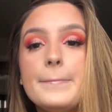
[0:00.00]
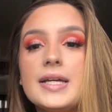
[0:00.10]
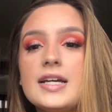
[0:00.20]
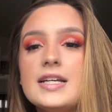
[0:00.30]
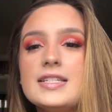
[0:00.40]

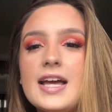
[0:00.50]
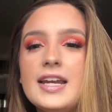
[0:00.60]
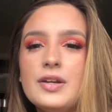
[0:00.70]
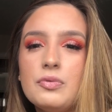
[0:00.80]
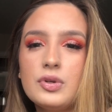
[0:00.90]
because
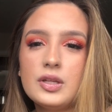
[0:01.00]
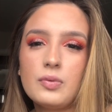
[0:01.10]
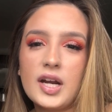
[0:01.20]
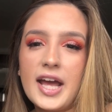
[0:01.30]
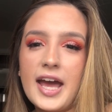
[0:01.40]
I didn't really
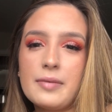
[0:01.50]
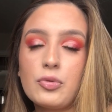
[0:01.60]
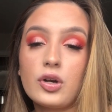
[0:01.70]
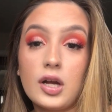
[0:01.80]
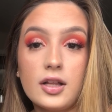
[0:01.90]
want to add
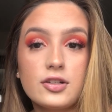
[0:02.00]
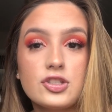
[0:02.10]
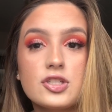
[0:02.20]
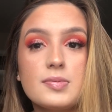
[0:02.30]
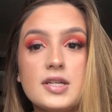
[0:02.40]
more
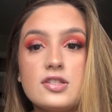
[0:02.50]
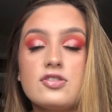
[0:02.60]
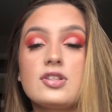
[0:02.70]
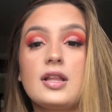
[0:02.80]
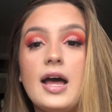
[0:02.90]
color, just because
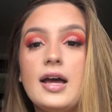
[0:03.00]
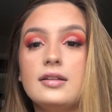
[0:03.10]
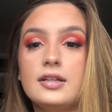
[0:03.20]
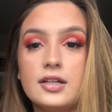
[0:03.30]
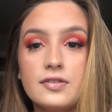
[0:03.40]
there's a
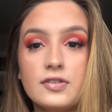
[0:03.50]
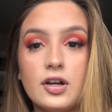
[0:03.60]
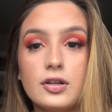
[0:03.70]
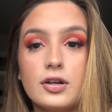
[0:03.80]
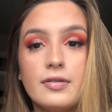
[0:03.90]
lot like of
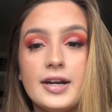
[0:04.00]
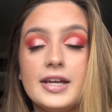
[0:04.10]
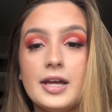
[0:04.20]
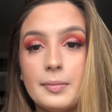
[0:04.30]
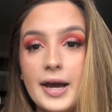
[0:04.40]
color
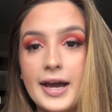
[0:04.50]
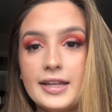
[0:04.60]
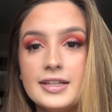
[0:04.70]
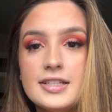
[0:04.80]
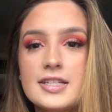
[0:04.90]
already on my
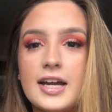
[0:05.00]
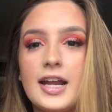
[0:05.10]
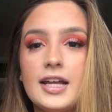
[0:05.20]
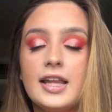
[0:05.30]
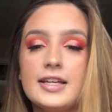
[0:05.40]
eyelids. I
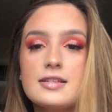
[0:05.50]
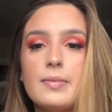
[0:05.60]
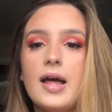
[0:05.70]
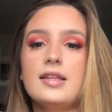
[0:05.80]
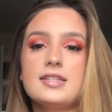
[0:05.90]
kind of like
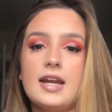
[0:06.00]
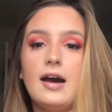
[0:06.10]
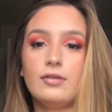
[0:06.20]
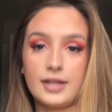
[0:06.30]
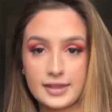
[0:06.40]
to balance it
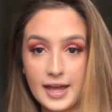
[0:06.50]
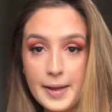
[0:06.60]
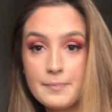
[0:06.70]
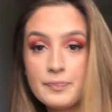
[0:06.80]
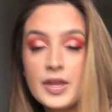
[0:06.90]
out like
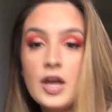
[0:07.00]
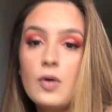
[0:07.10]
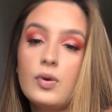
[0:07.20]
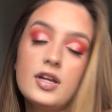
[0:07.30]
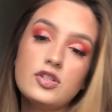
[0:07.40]
that.
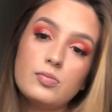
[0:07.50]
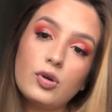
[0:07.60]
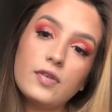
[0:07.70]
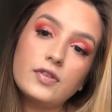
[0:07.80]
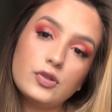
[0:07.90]
When I do
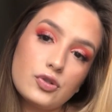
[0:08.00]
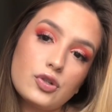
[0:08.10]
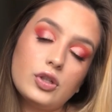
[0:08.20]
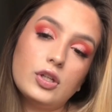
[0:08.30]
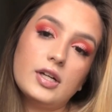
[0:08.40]
more of a
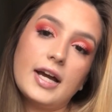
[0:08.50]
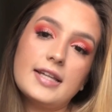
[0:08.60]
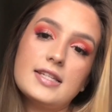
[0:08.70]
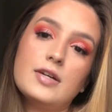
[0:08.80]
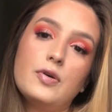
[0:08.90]
neutral look,
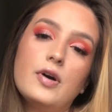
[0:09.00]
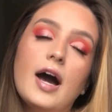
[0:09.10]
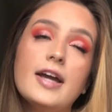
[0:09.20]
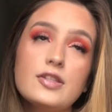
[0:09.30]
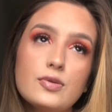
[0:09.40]
I
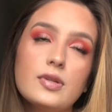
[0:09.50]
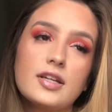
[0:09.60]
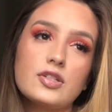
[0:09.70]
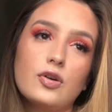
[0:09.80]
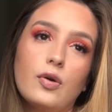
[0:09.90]
do
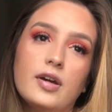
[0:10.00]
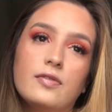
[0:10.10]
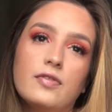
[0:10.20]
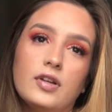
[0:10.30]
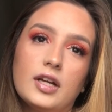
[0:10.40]
like to go
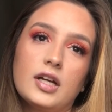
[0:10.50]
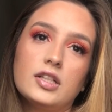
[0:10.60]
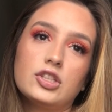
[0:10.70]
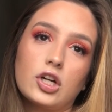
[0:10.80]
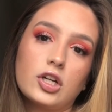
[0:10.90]
in for like
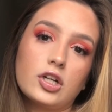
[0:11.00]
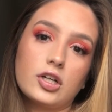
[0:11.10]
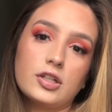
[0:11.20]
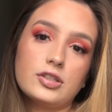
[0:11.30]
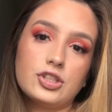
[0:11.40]
a
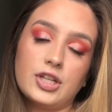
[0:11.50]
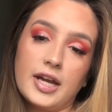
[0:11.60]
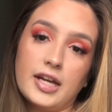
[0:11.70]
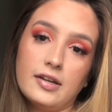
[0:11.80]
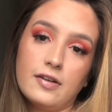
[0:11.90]
darker
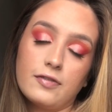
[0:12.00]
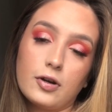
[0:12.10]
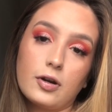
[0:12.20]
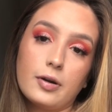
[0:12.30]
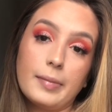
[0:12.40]
shade
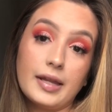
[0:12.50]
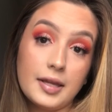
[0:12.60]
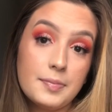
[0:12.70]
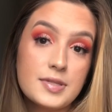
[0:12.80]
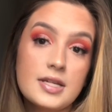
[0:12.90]
for my
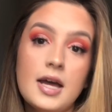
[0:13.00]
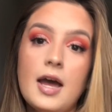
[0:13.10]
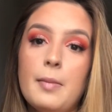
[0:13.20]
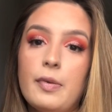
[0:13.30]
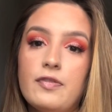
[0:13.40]
lips,
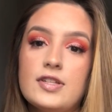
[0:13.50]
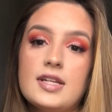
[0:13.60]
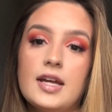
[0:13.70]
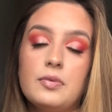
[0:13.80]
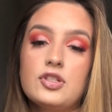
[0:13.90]
but for
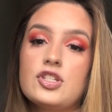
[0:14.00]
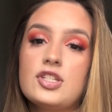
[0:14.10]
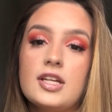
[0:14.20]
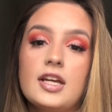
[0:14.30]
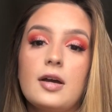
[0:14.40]
today we're just
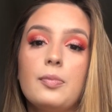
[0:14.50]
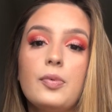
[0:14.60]
sticking